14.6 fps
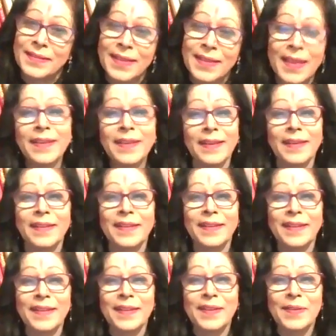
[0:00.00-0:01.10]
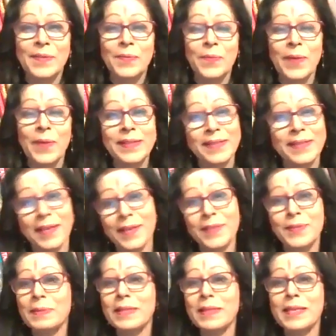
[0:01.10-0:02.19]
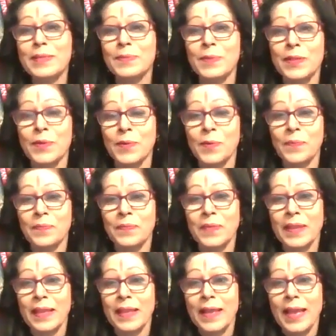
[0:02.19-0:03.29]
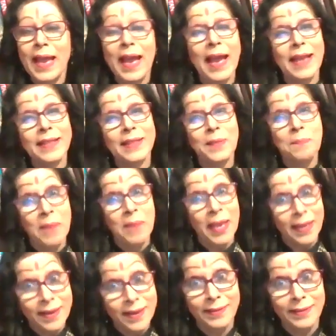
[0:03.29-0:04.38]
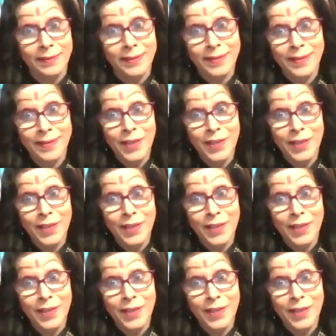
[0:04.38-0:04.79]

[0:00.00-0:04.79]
Then, when Saraswati is with you and the mehnat,